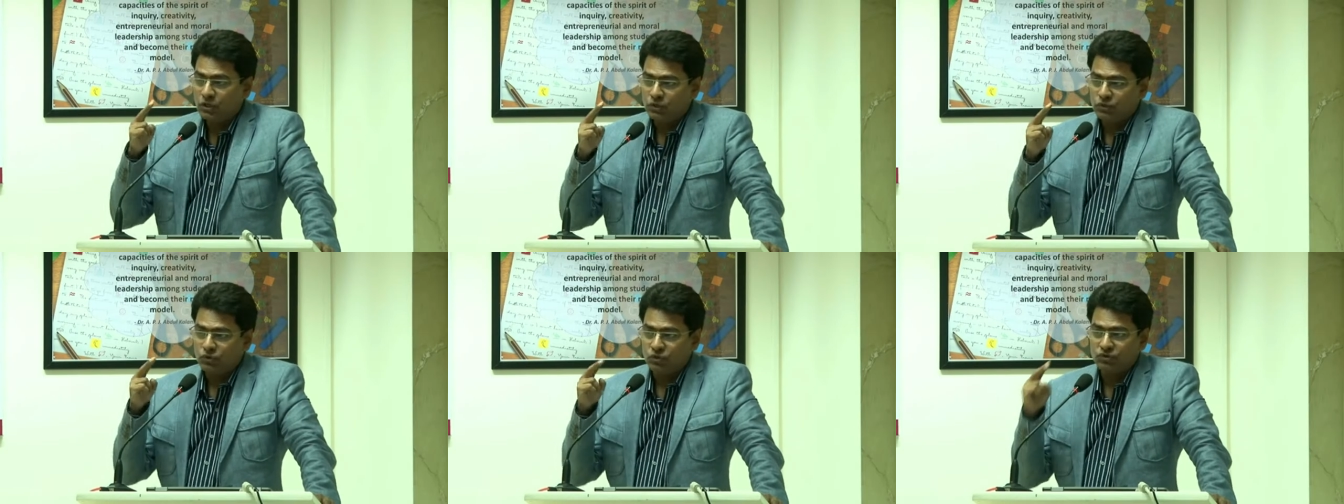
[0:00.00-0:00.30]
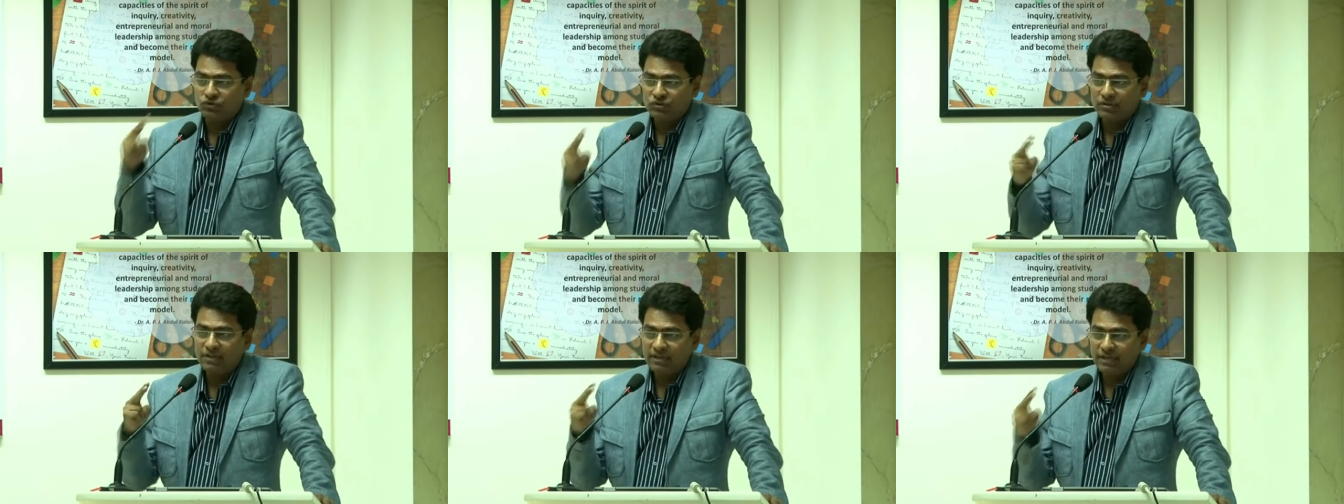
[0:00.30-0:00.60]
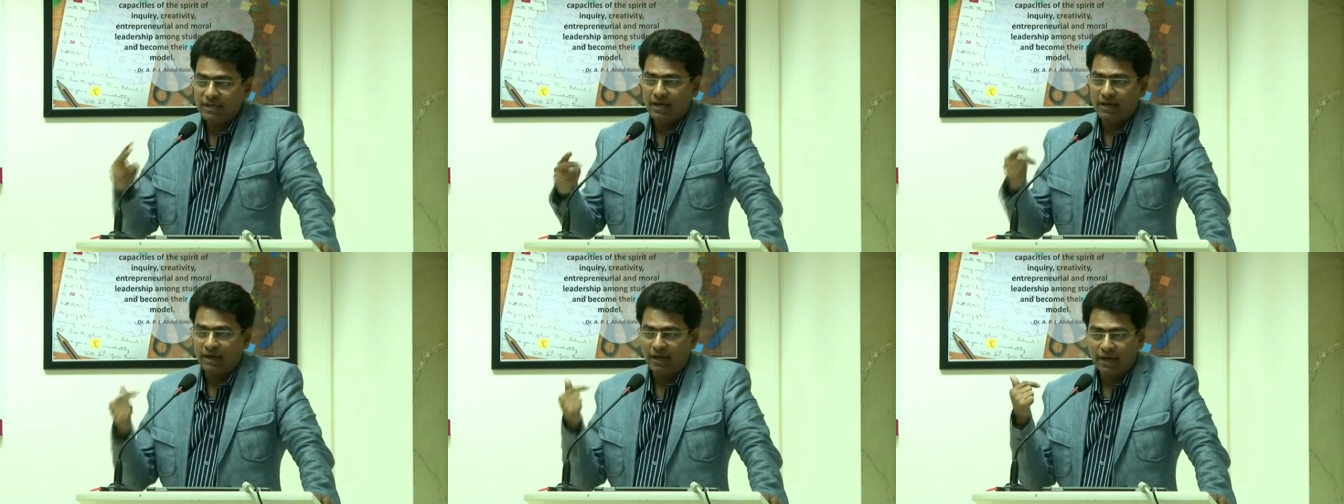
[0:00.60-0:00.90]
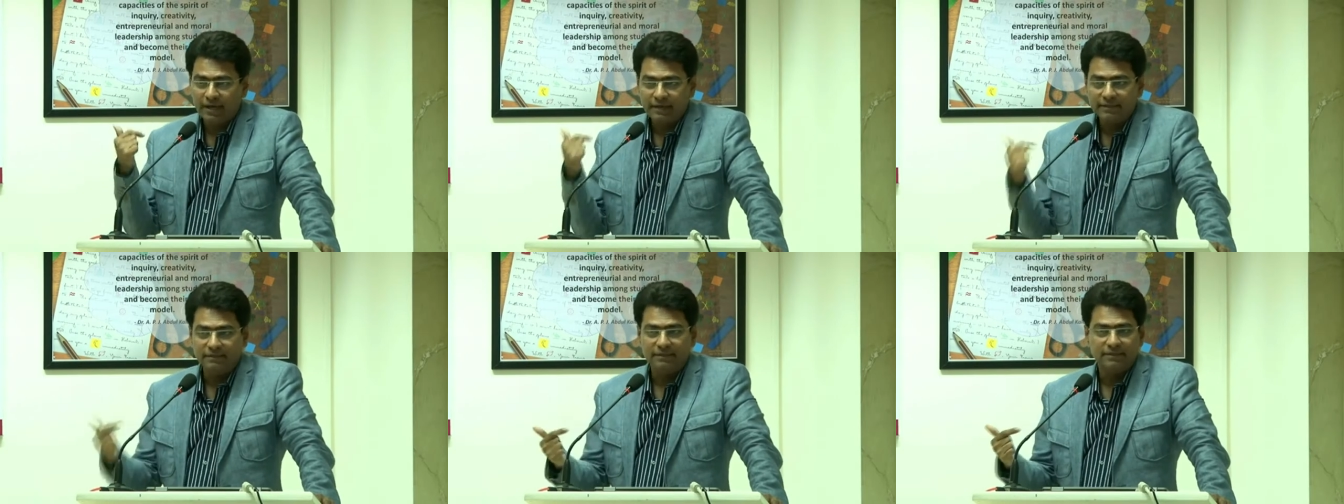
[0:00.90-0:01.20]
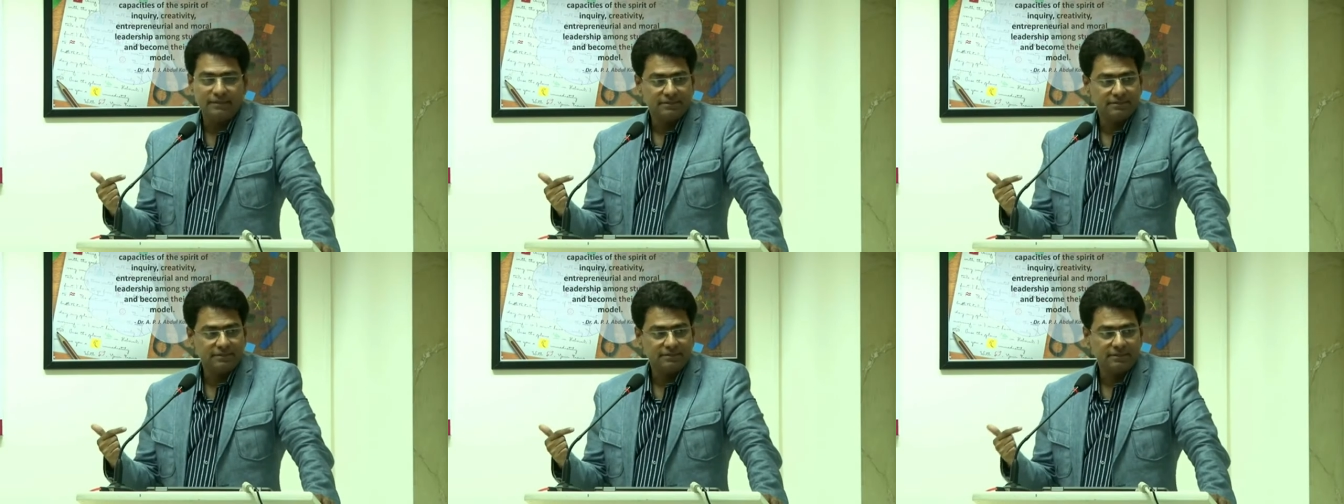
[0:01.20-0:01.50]
So Syria and
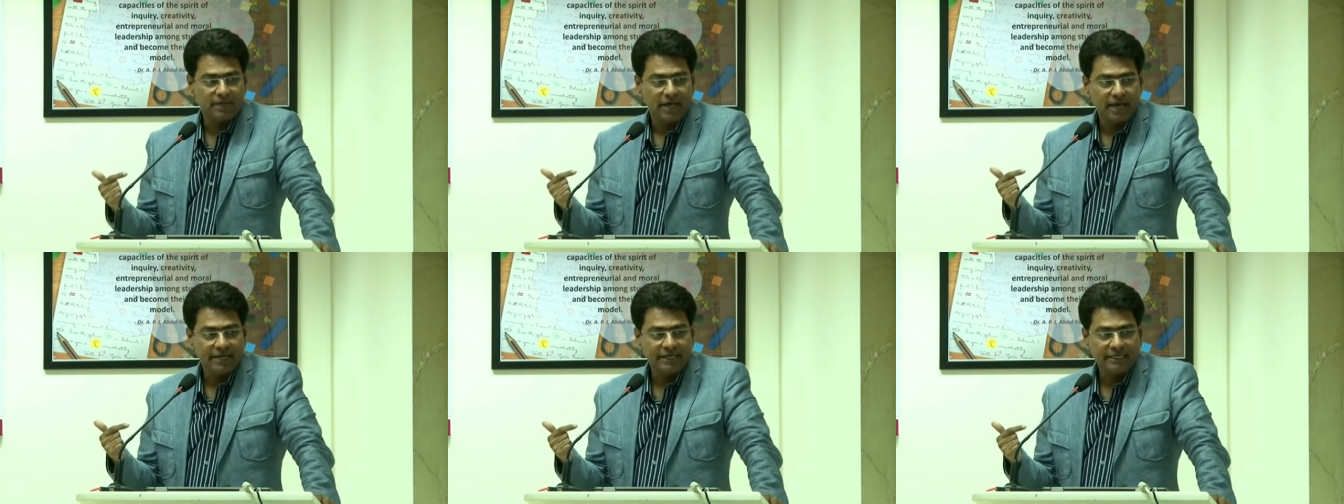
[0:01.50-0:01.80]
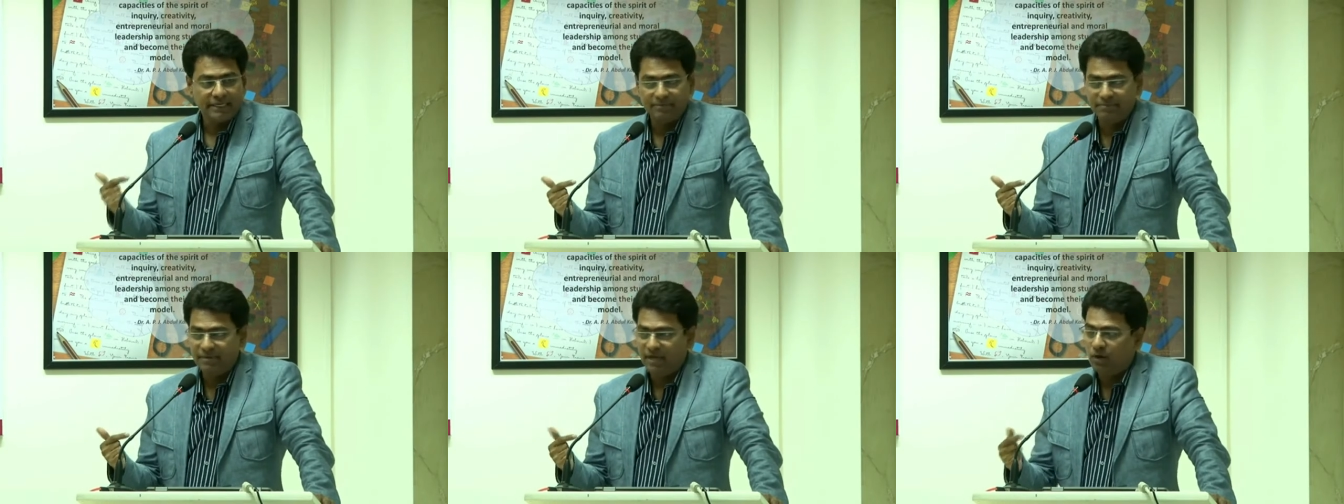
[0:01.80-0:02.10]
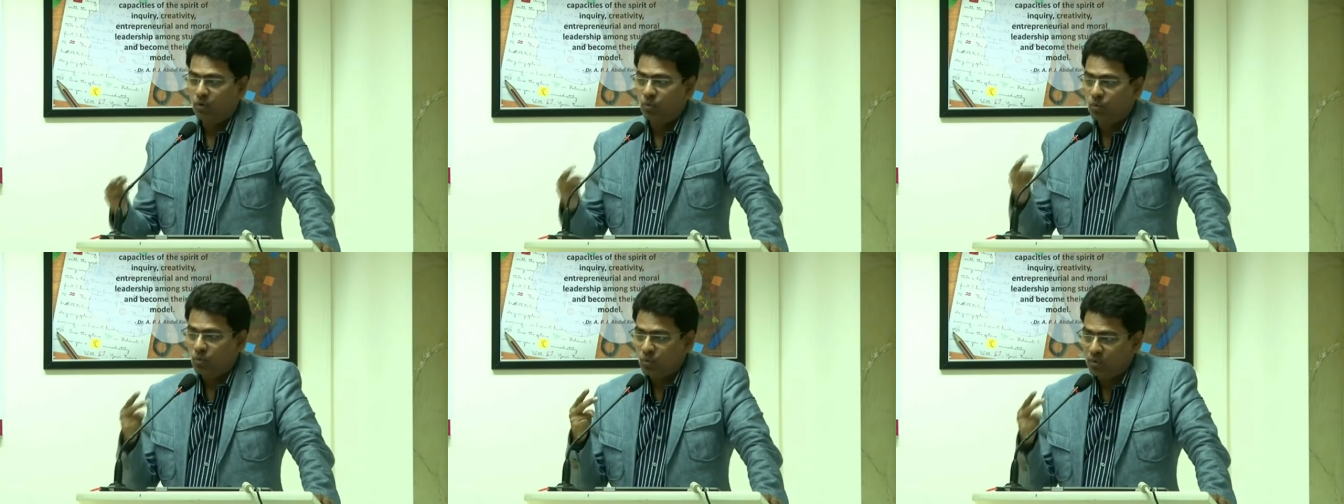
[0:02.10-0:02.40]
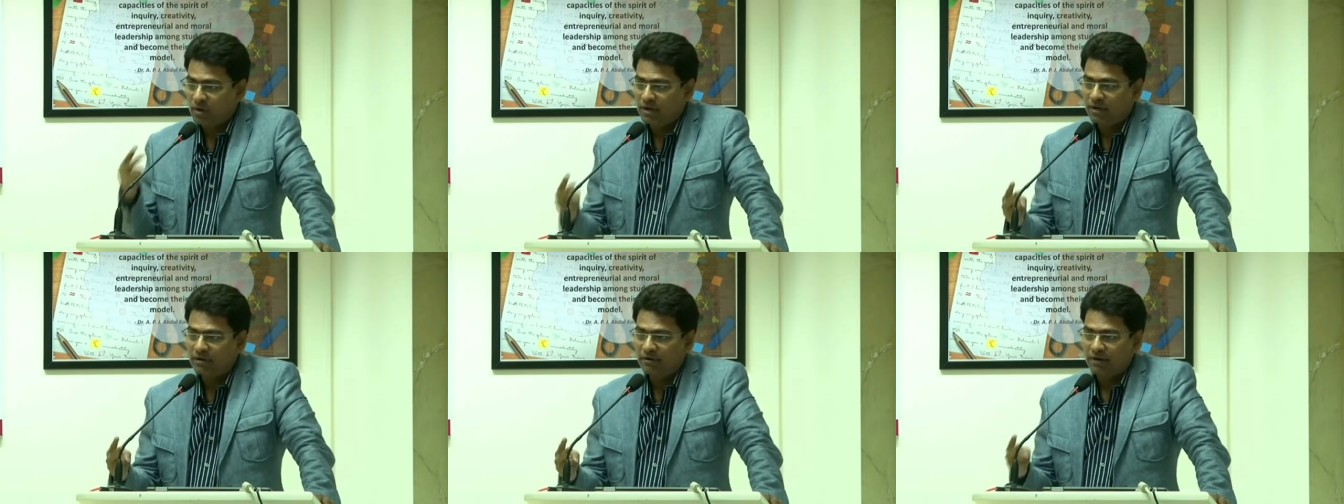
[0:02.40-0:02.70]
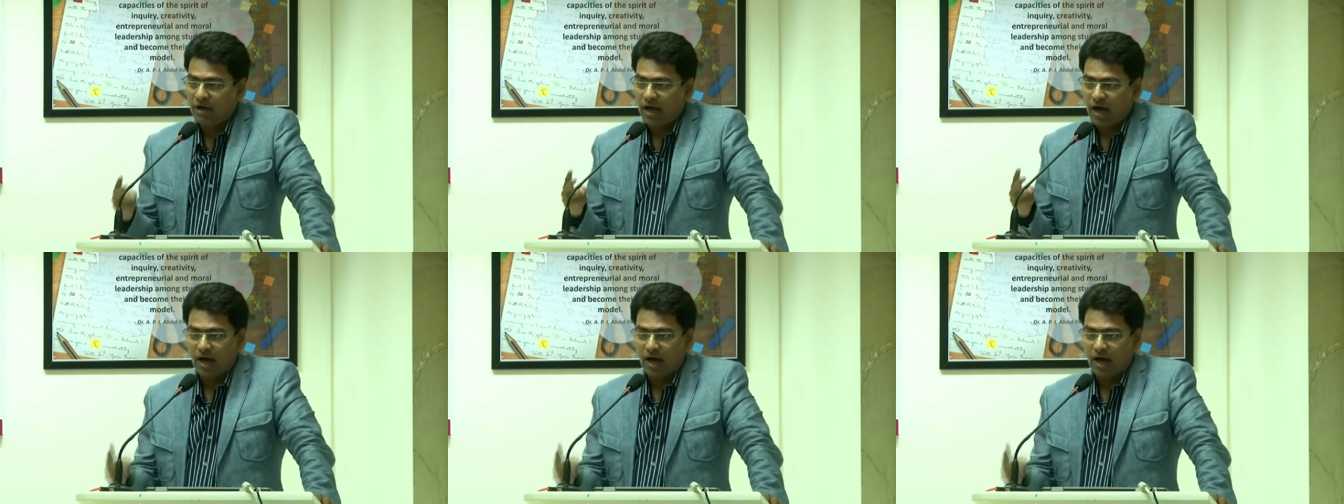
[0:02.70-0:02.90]
this and Libya were